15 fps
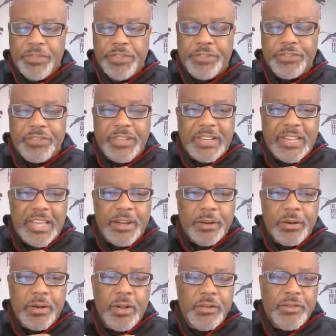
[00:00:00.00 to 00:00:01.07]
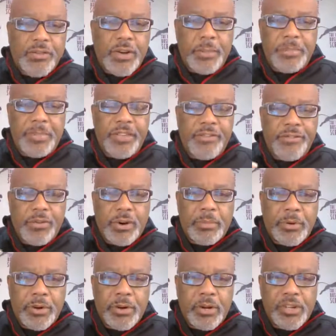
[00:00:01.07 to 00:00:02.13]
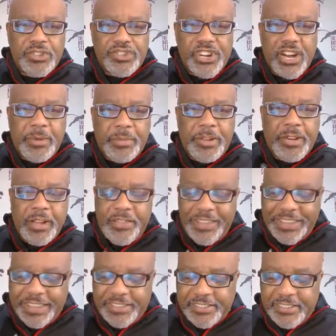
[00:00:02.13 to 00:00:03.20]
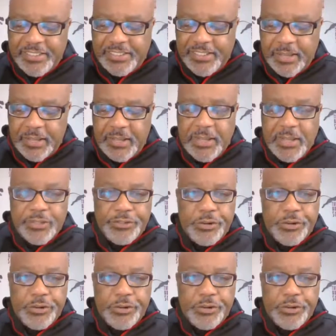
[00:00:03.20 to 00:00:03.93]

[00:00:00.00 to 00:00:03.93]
This is a letter from the former chairman of the SEC.